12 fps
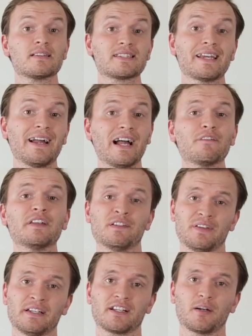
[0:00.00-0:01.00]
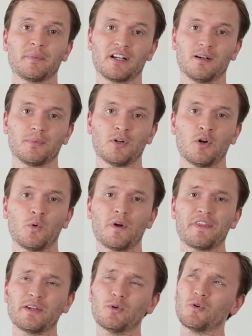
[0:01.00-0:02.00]
Say I have an event coming up where
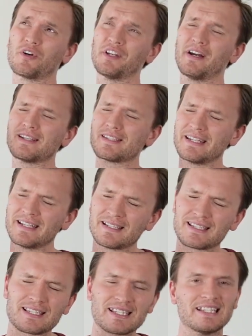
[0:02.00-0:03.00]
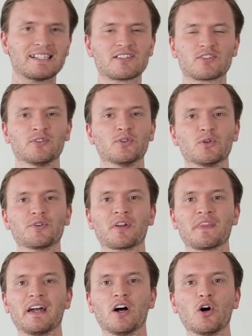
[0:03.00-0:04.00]
the organizer insists on
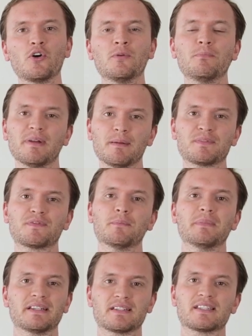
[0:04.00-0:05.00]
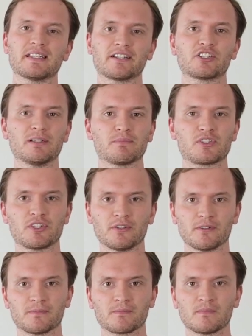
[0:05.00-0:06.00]
ordering their own bibs for me to stick chips
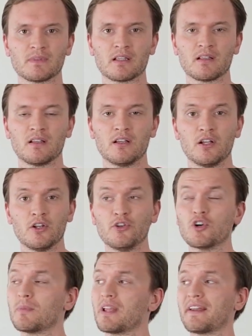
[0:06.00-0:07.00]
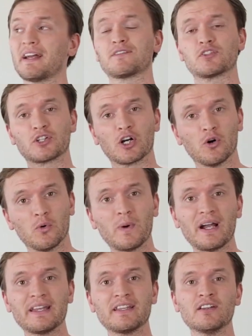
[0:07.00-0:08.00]
to. Normally I'd have to go
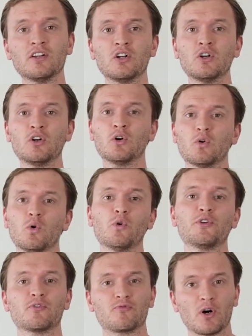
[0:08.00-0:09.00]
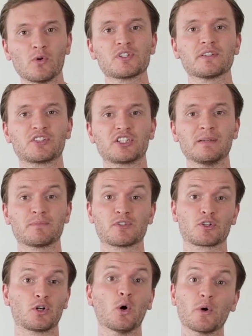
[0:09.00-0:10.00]
away, order rolls of chips
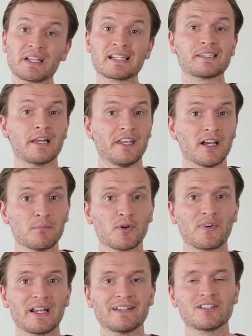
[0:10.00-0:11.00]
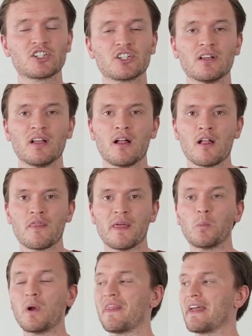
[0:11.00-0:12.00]
according to their number range,
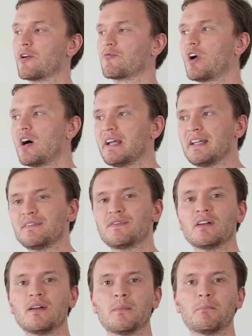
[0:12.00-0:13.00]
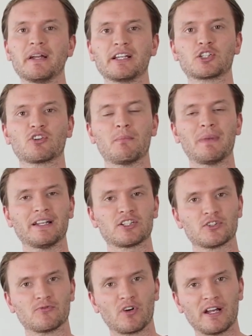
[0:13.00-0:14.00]
then when they arrive, make sure I
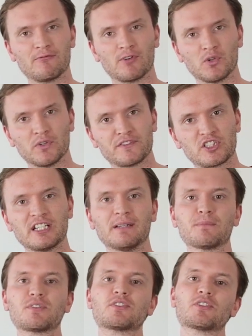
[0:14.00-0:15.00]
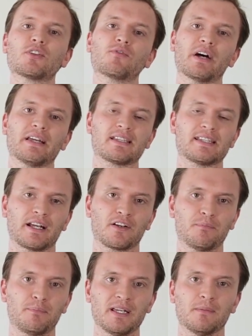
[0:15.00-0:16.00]
match the right roll of chips to the right stack
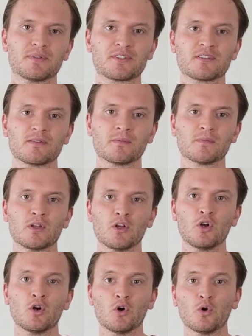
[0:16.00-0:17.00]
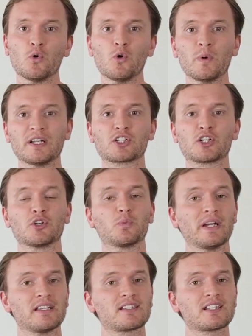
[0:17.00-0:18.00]
of bibs, all which could
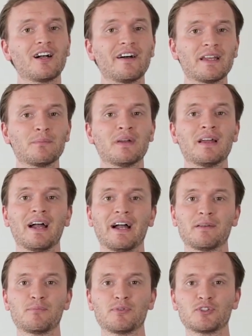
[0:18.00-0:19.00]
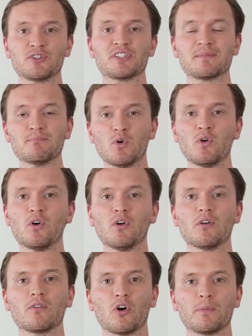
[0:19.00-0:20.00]
waste time and produces
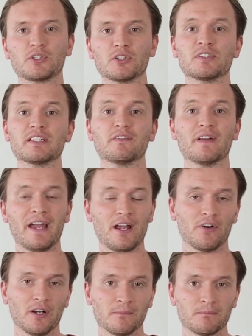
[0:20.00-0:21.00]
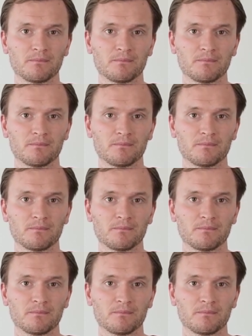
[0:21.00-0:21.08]
more opportunity for error.